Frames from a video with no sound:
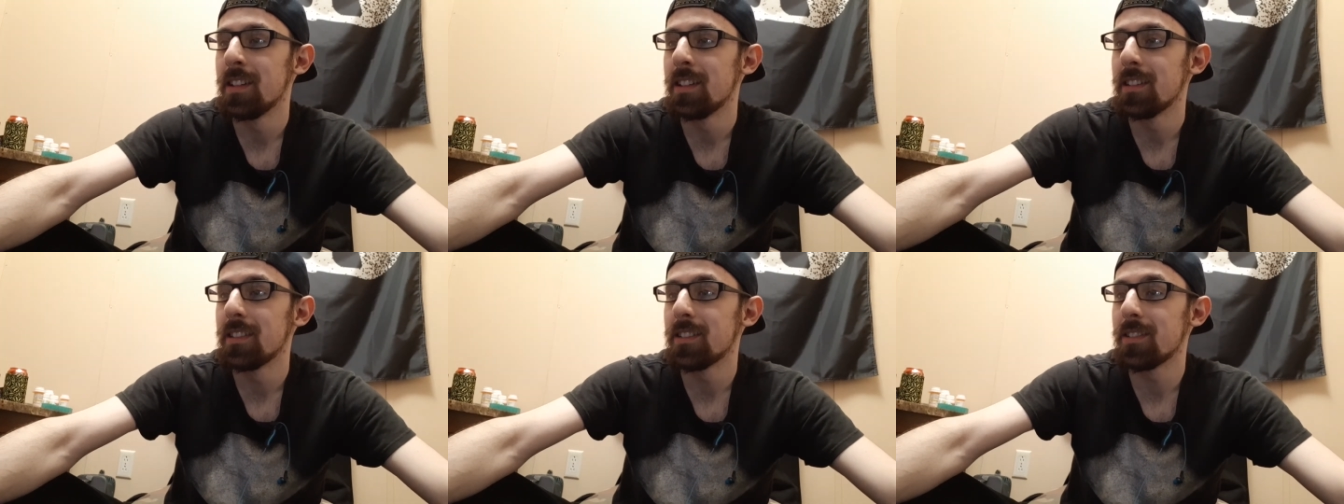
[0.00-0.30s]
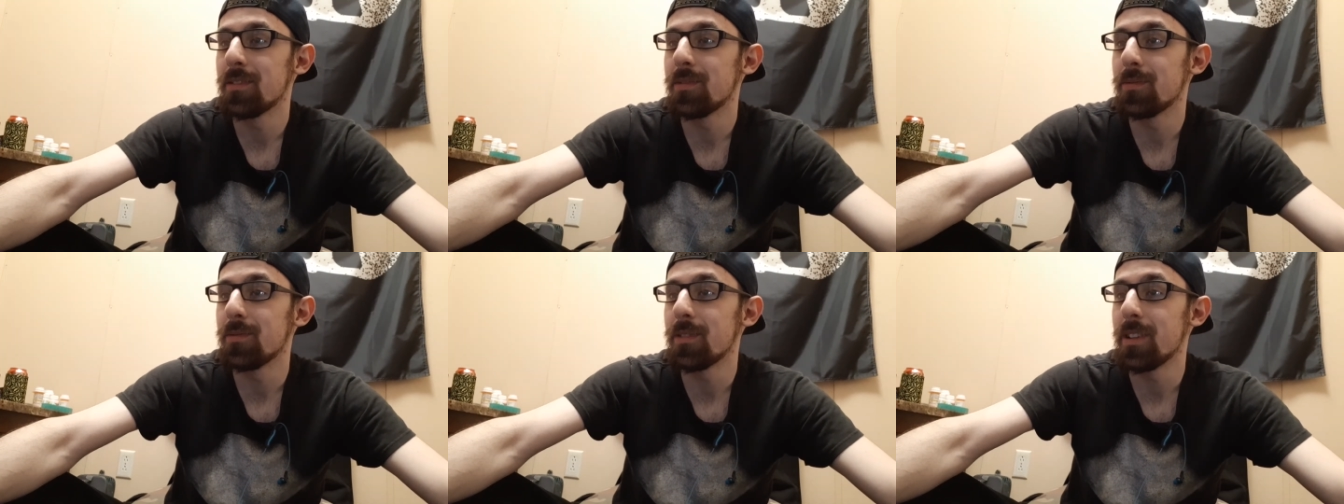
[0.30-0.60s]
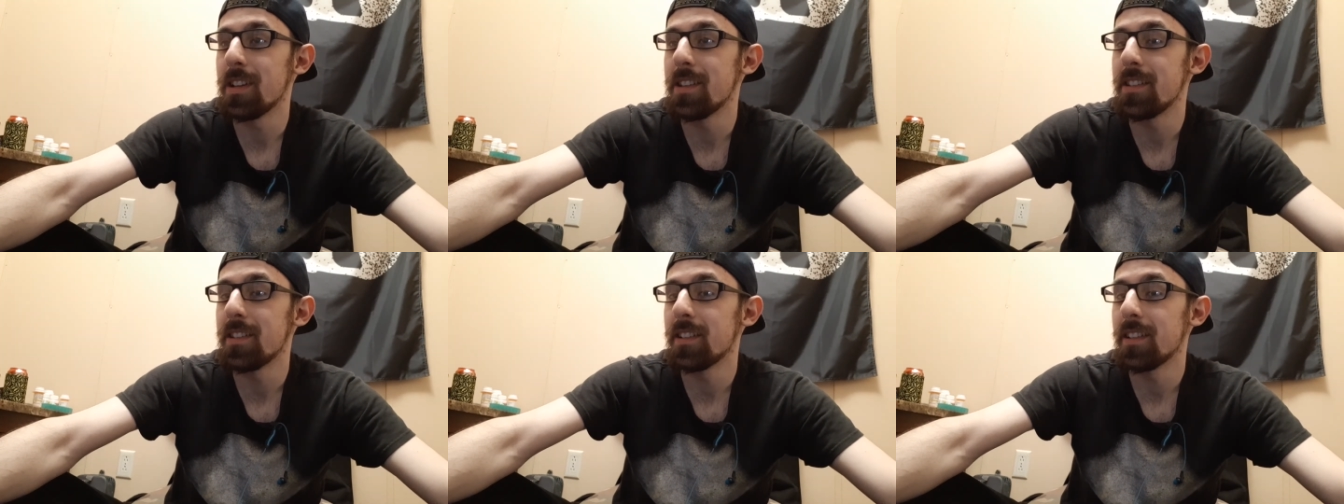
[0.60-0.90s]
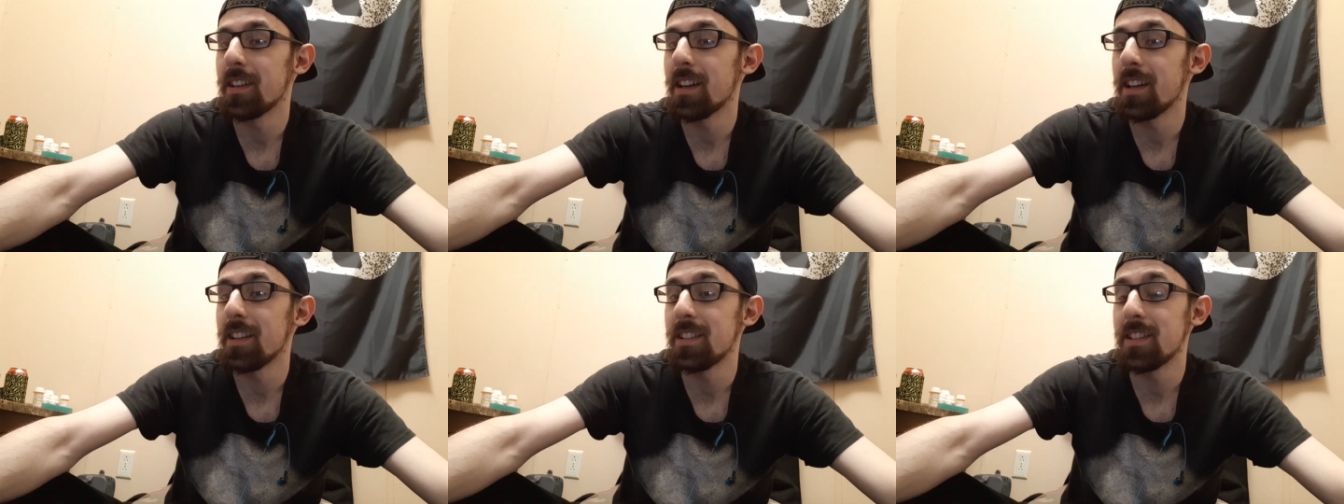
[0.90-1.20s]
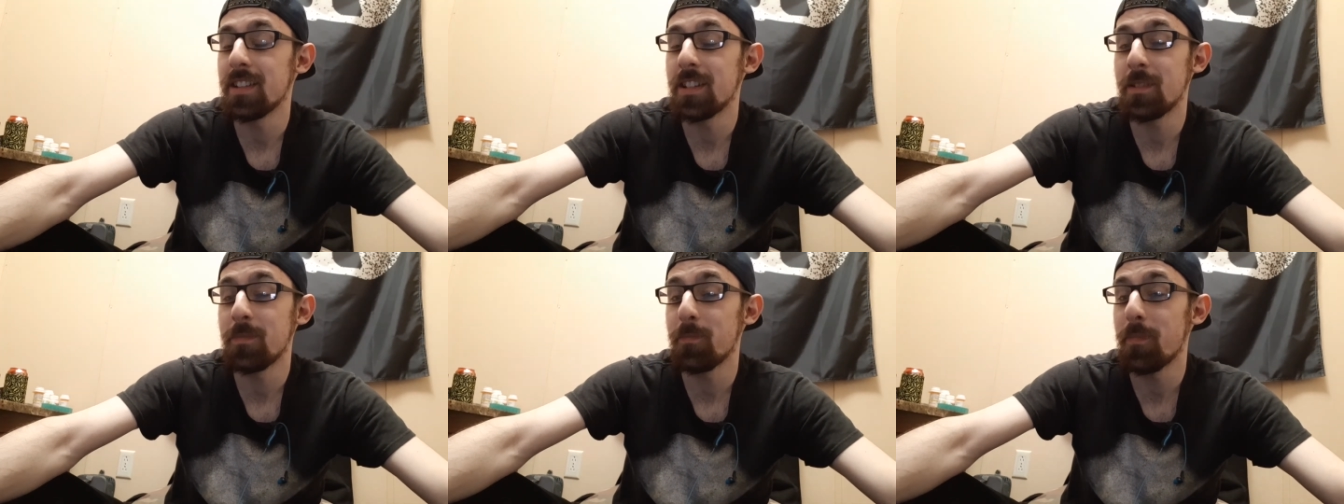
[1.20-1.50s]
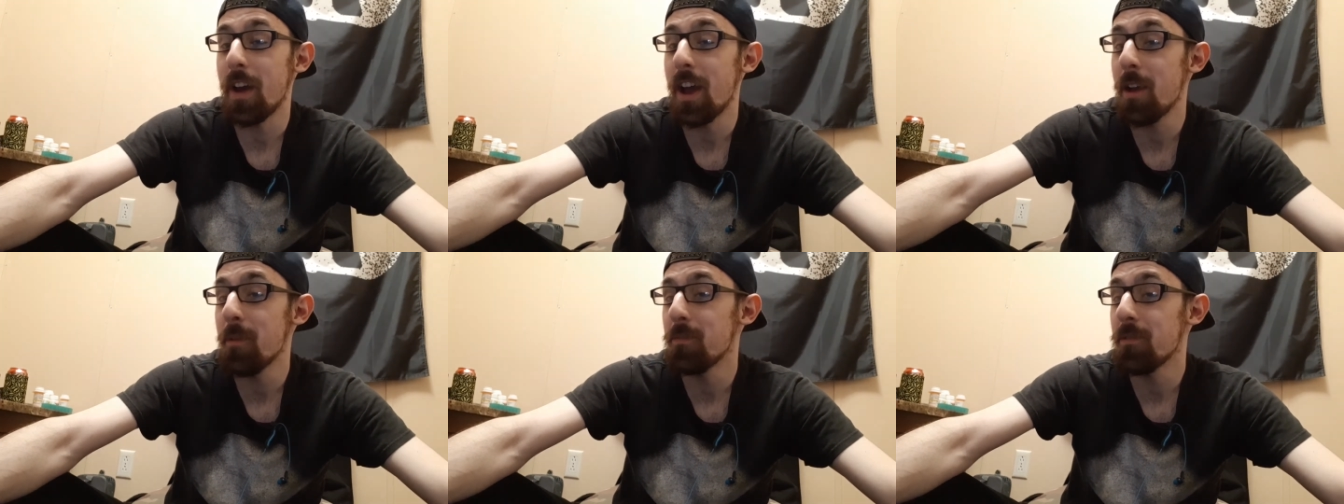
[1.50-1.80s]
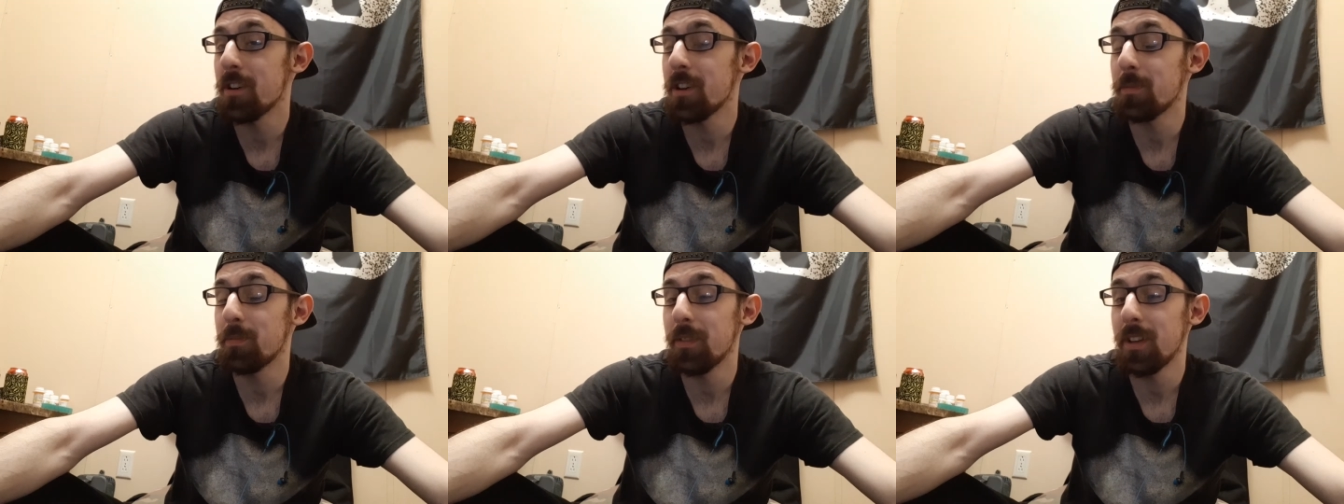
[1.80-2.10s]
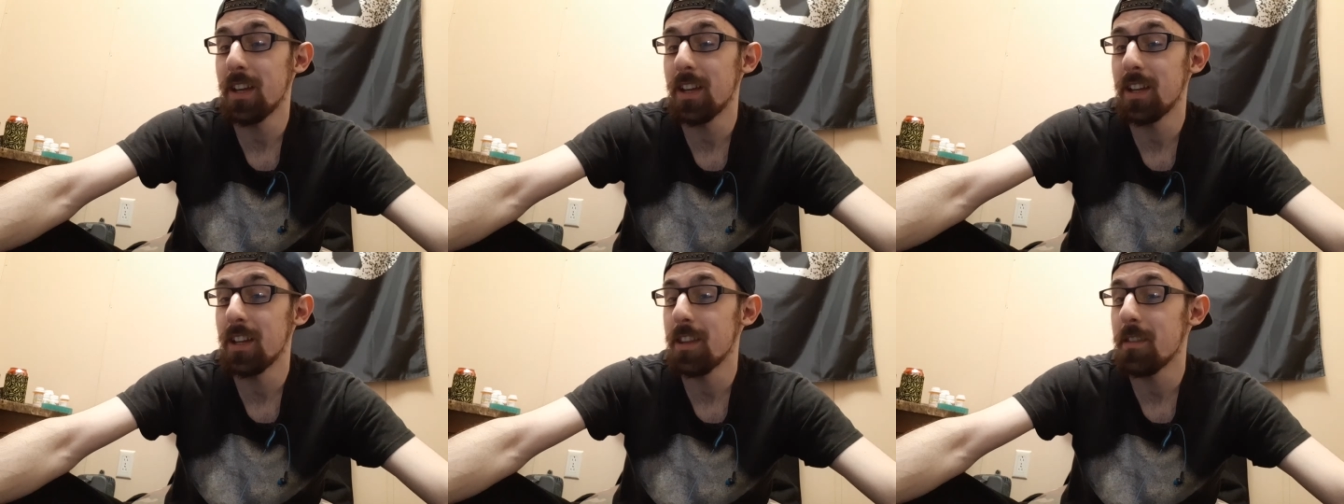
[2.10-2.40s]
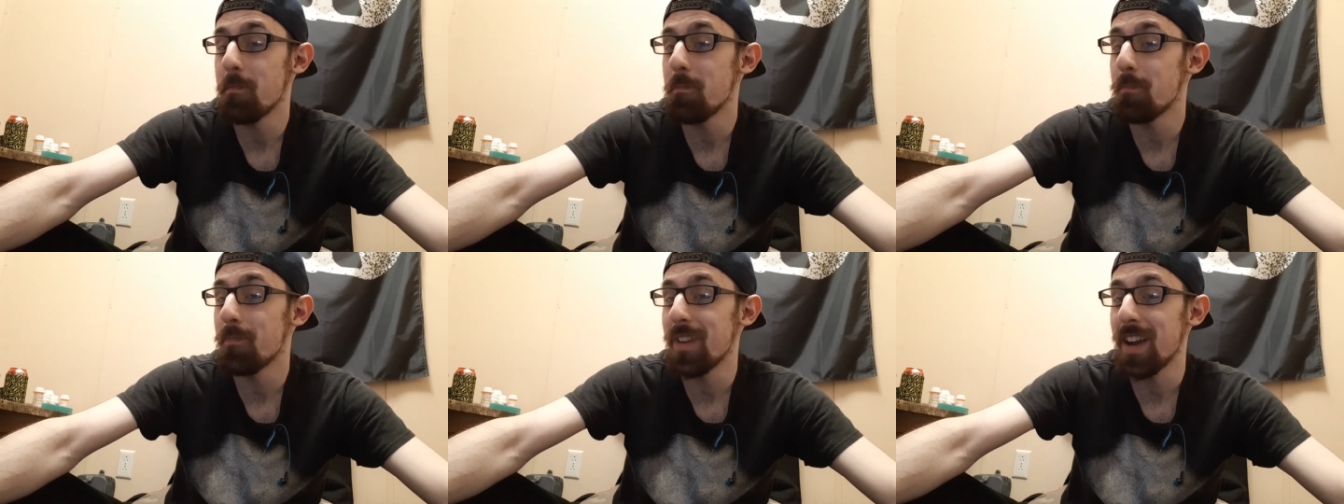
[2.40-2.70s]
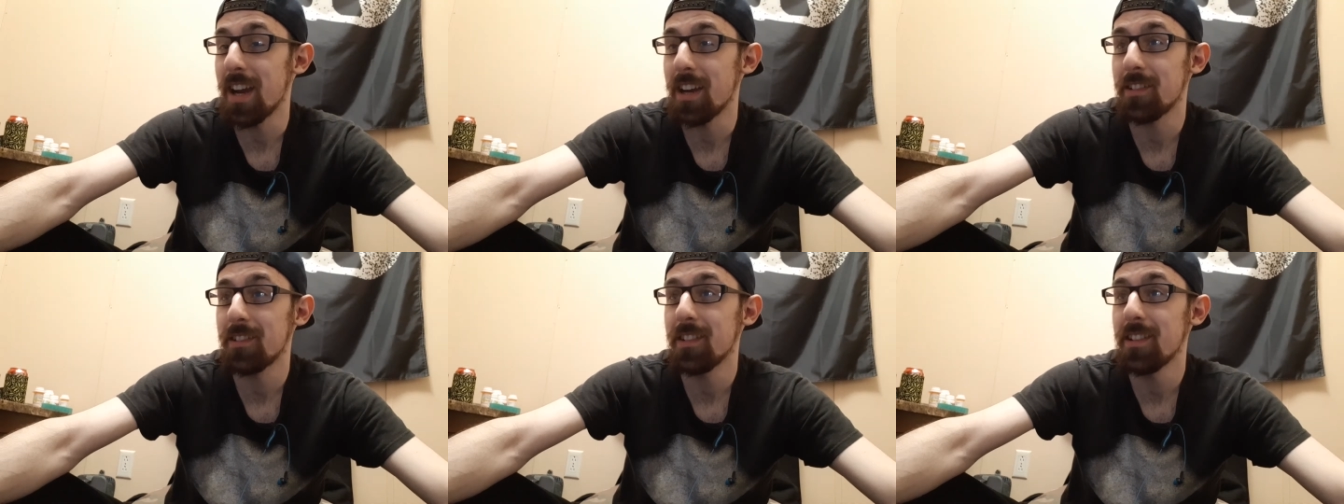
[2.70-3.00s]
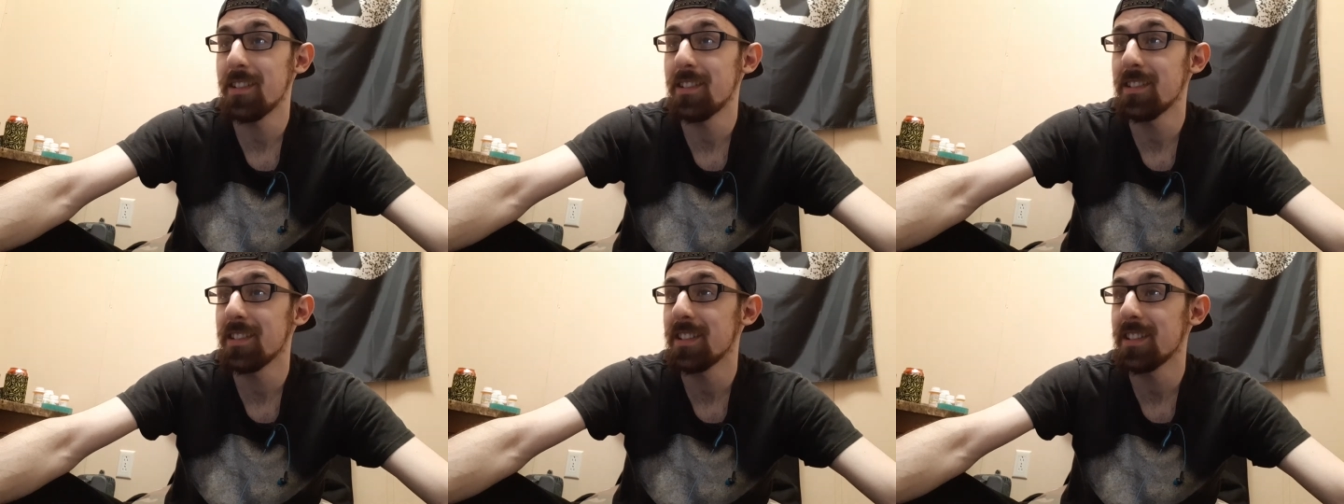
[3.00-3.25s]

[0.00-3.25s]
It's crazy. You got Spybreak playing in the background.